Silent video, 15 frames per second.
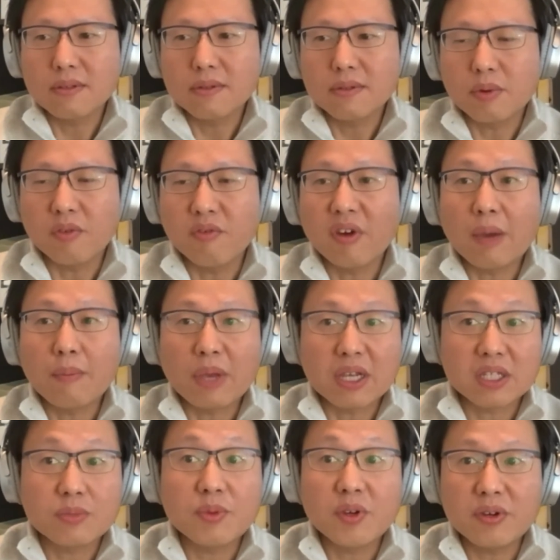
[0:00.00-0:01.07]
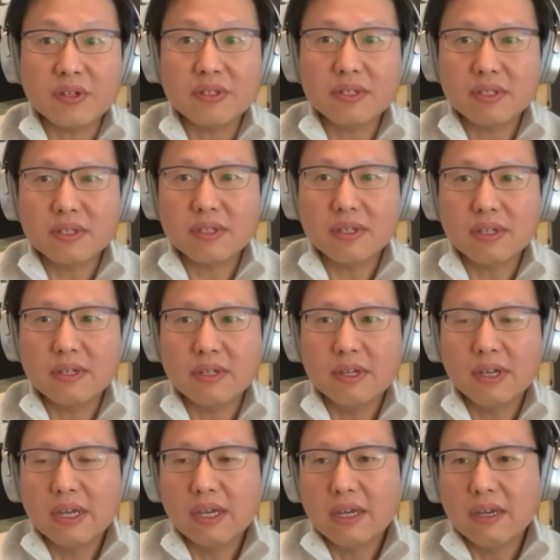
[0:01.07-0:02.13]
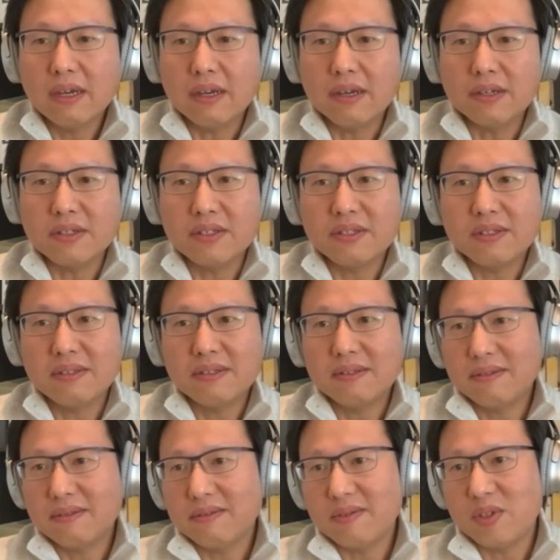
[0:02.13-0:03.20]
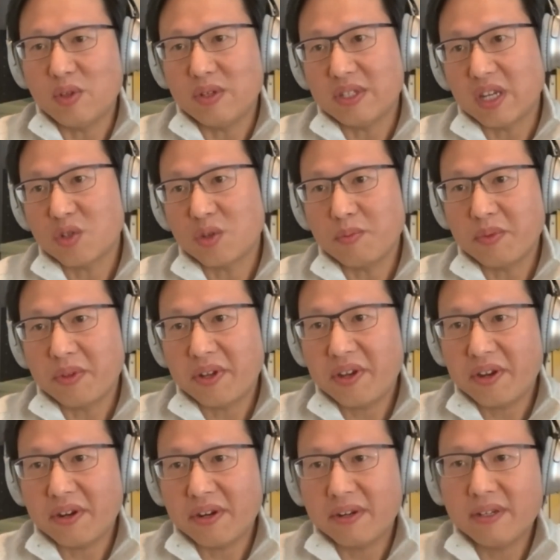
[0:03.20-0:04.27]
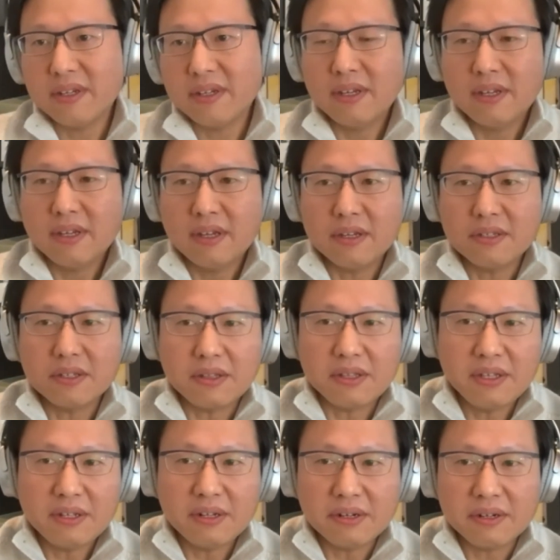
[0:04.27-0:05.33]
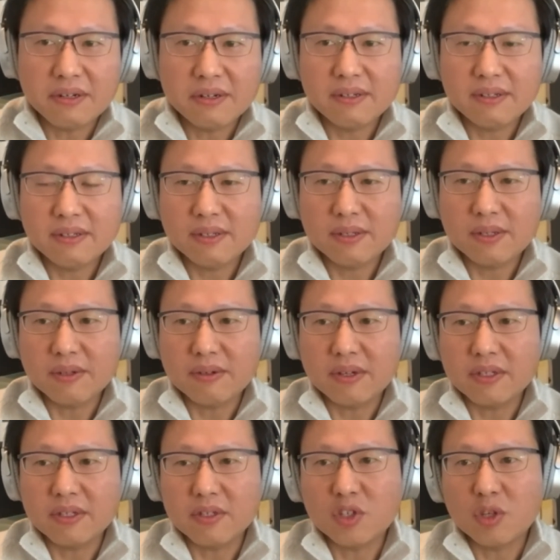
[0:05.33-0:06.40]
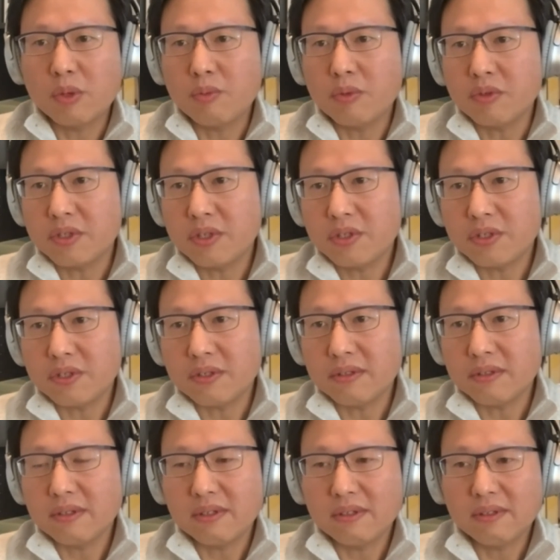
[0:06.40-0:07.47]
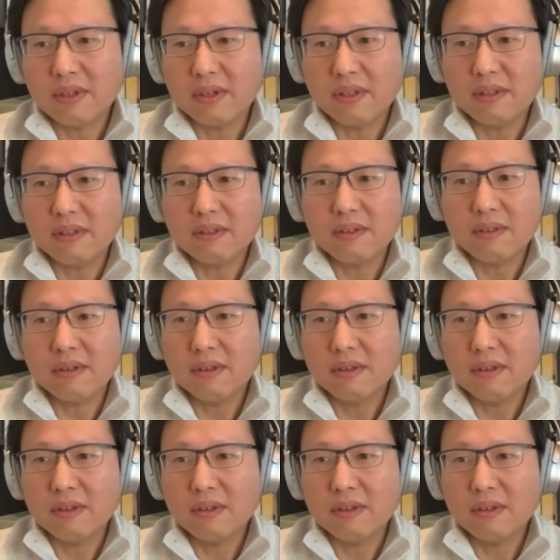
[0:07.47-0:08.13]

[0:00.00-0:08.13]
provide my experience as a section player, as a leader, as a chamber musician, and